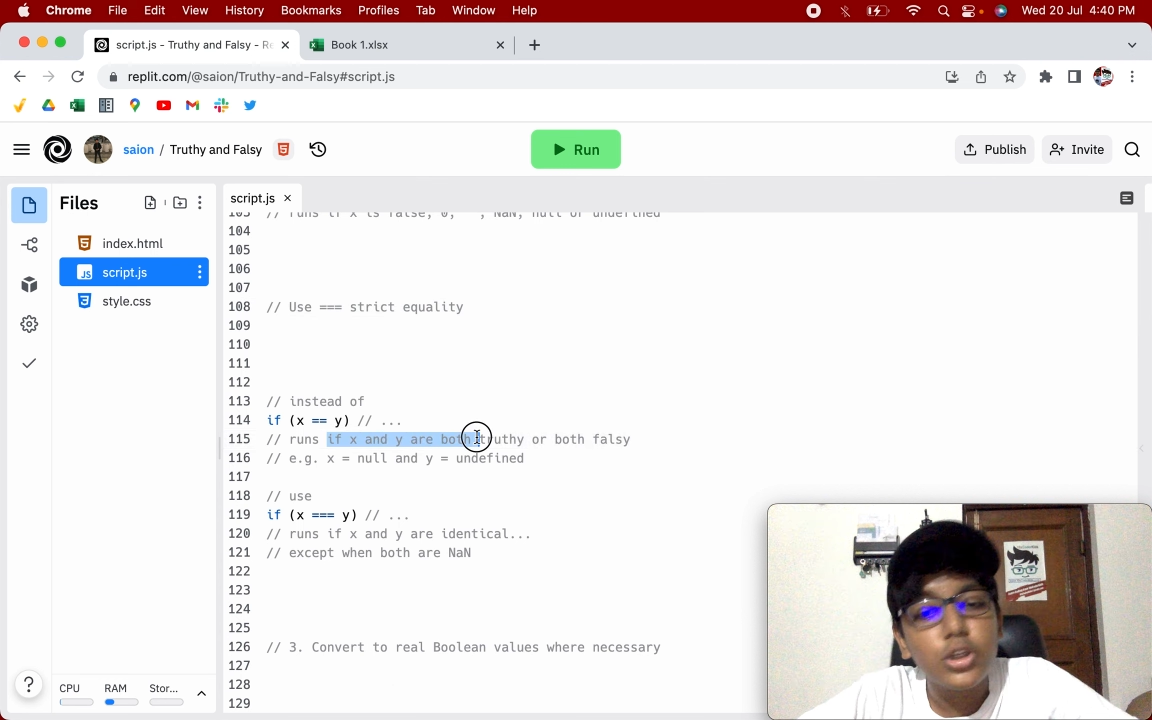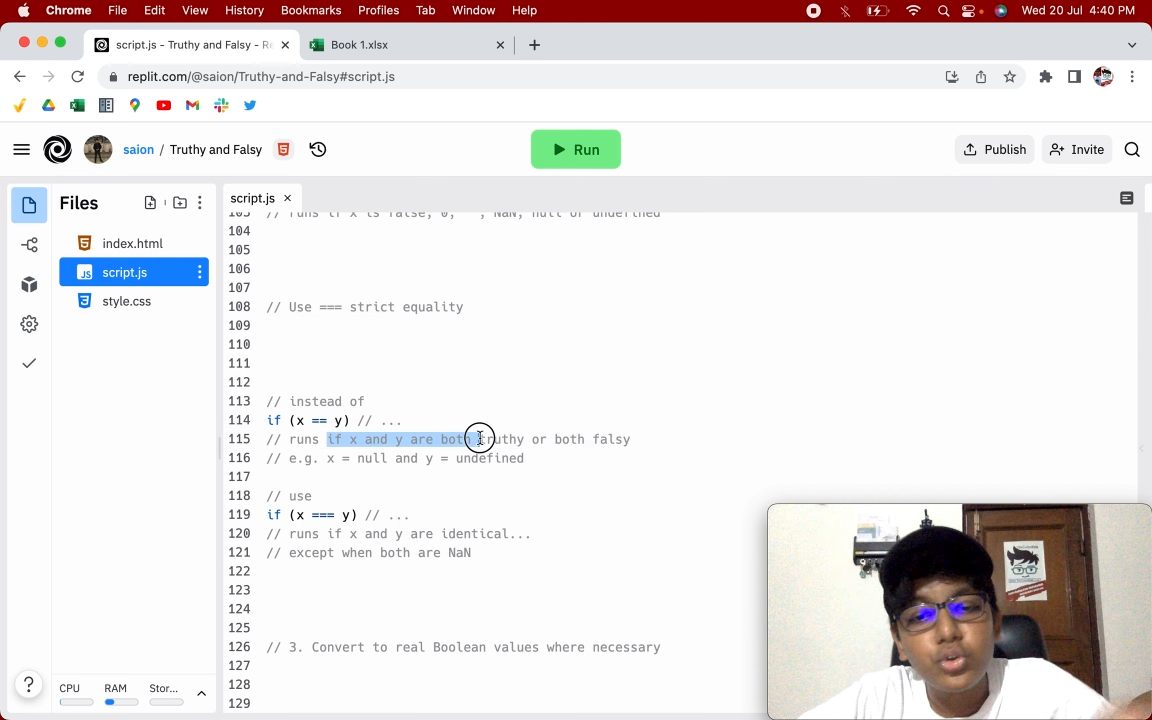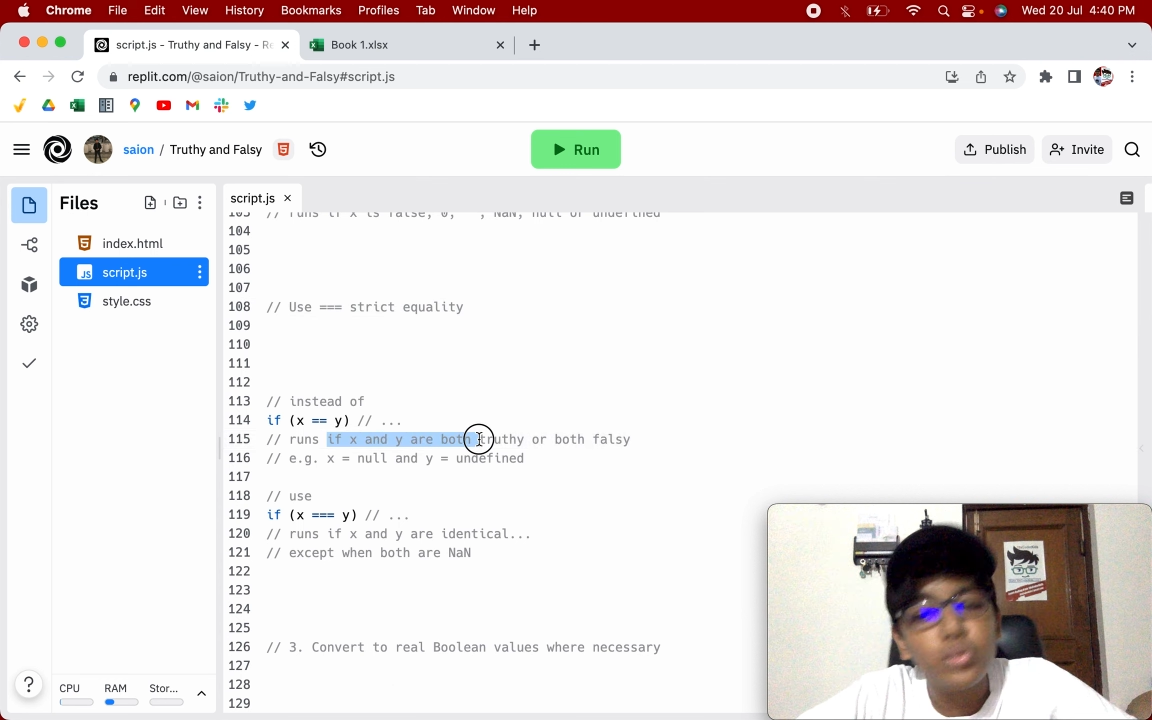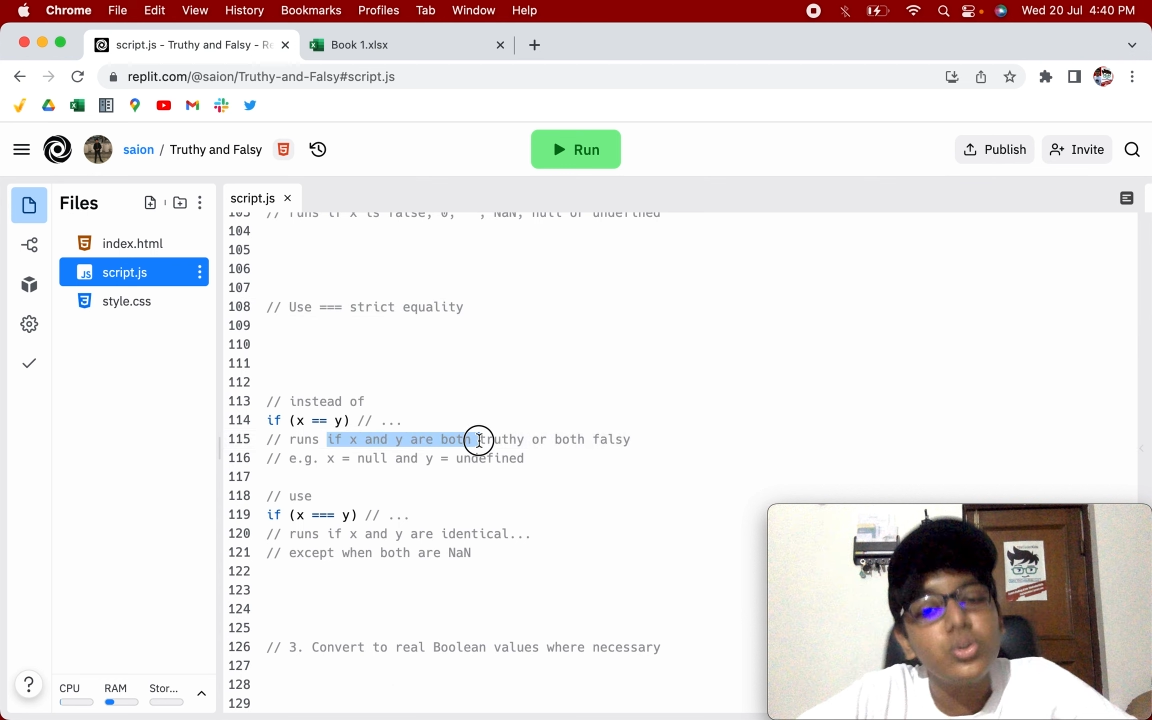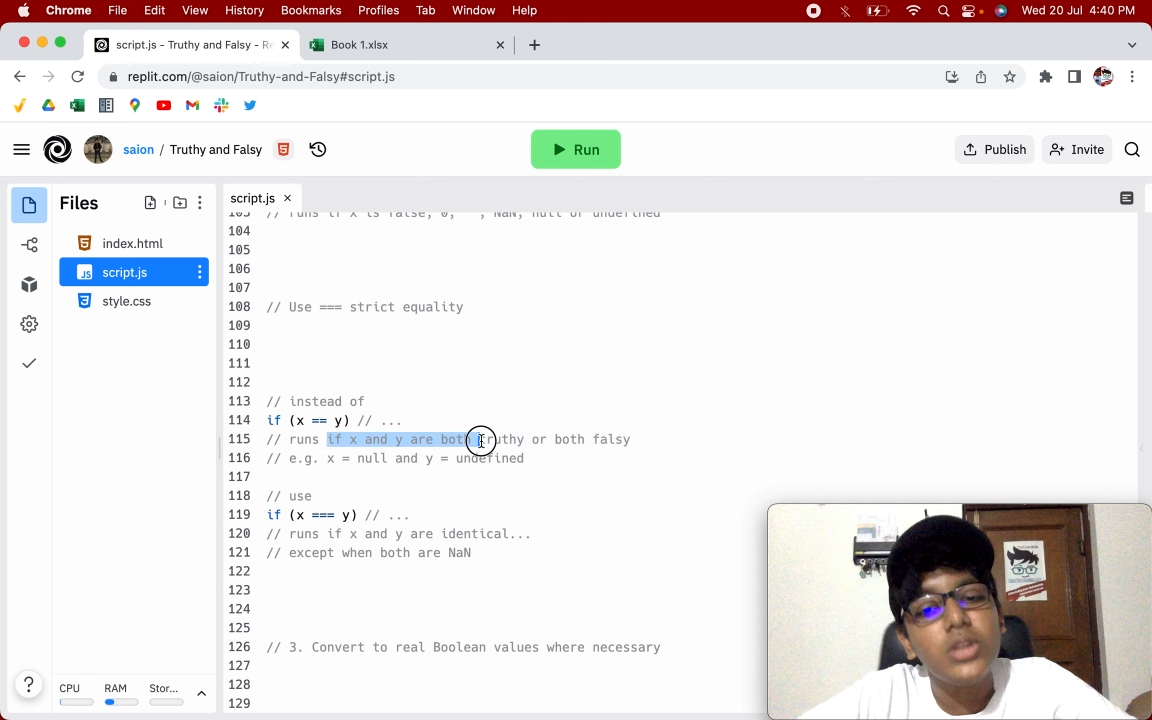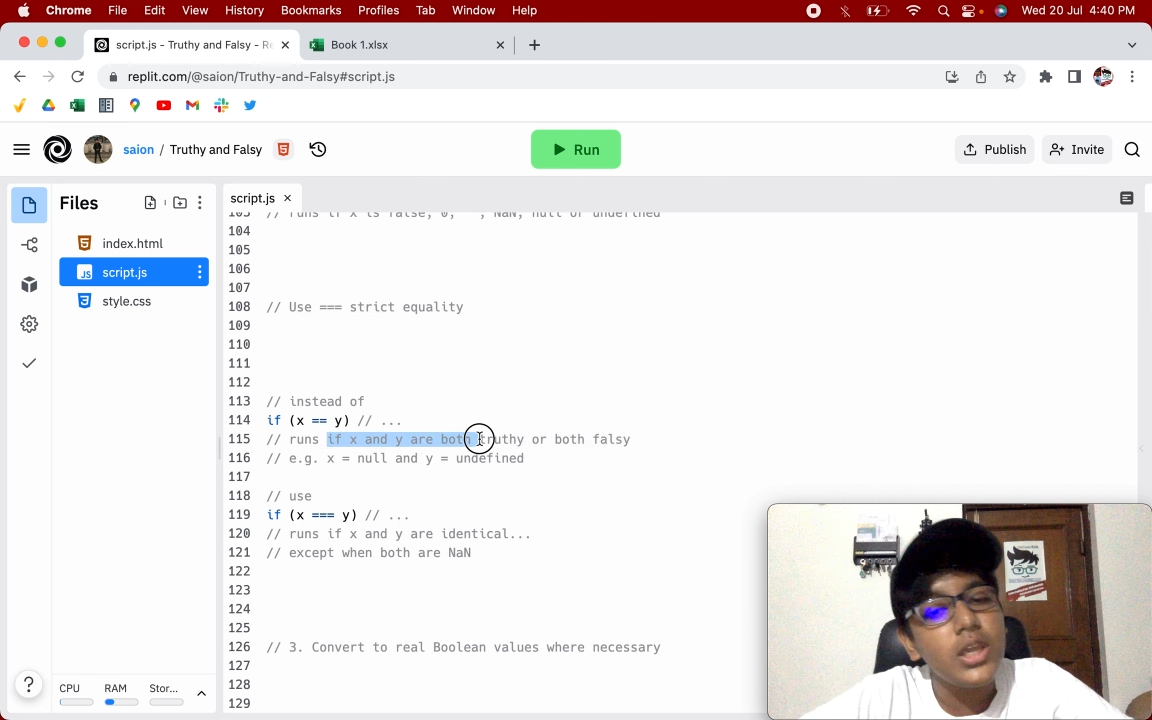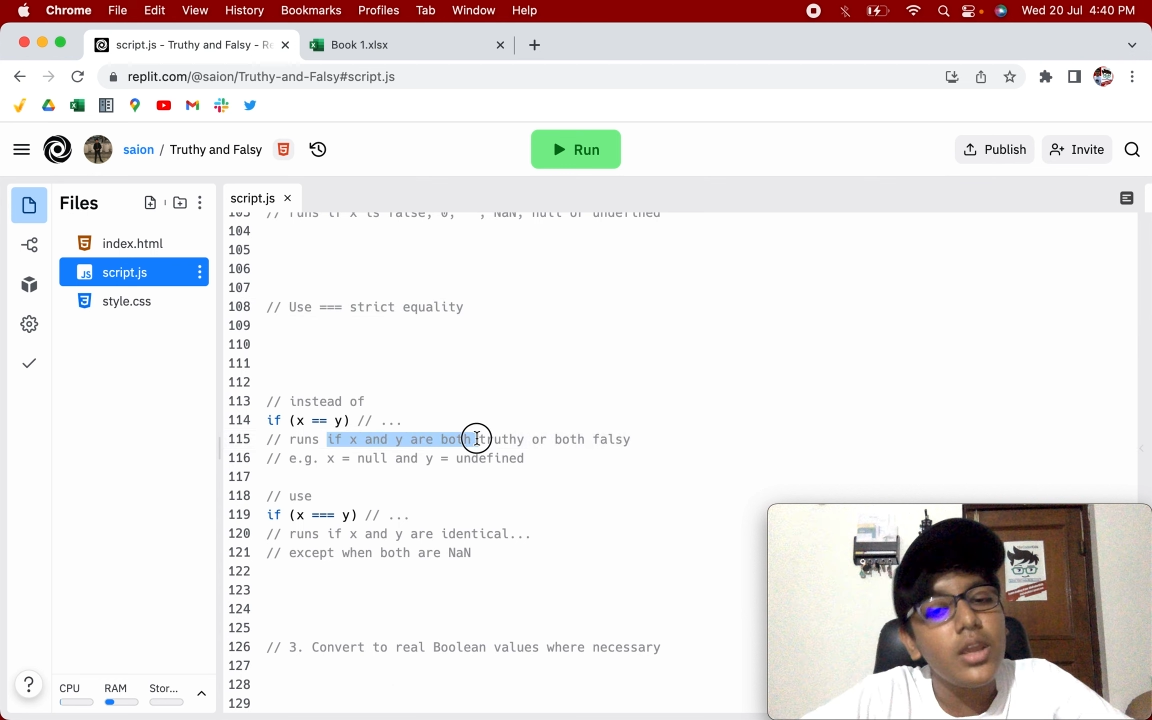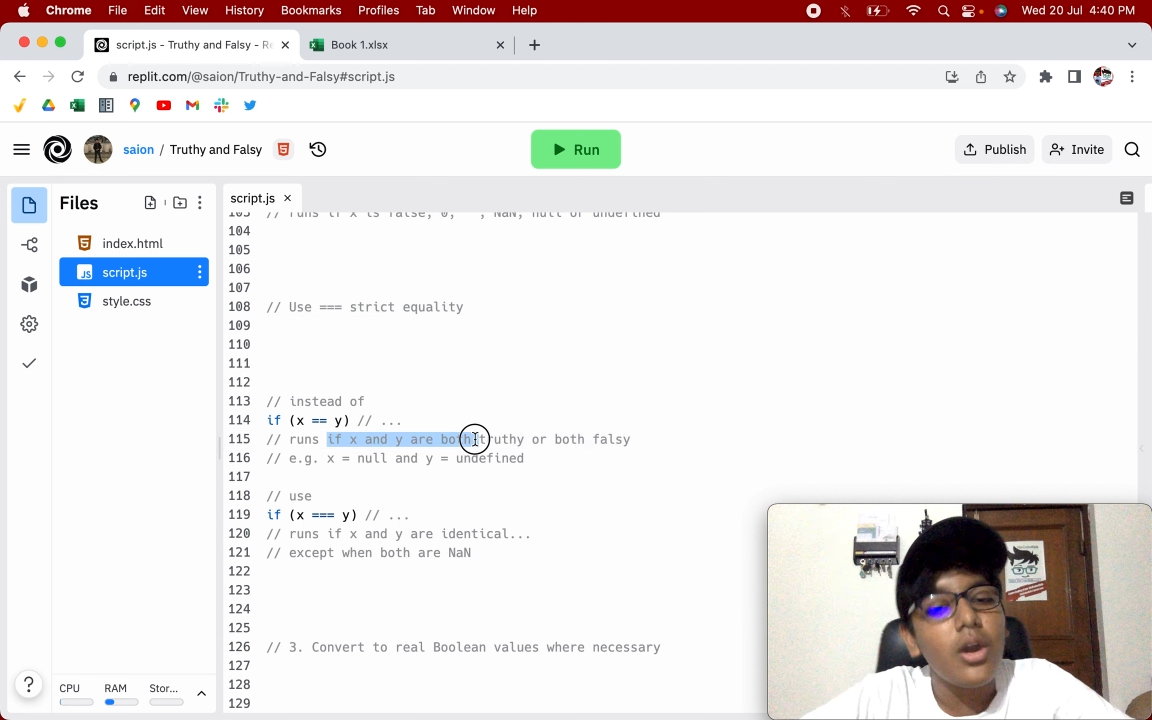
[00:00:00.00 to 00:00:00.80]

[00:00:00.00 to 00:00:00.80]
truthy